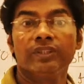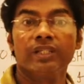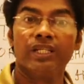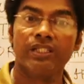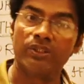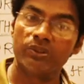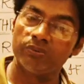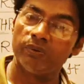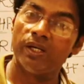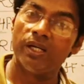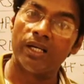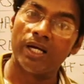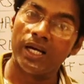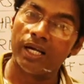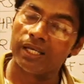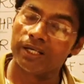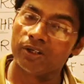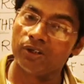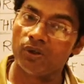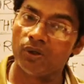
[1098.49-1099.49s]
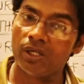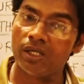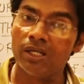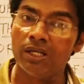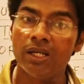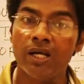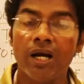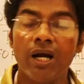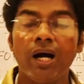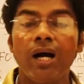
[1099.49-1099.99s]
That's why I
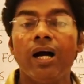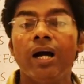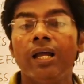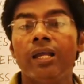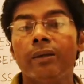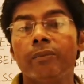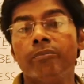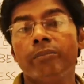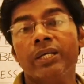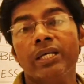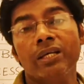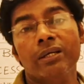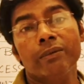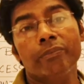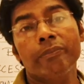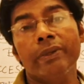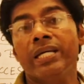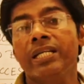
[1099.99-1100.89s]
call iambic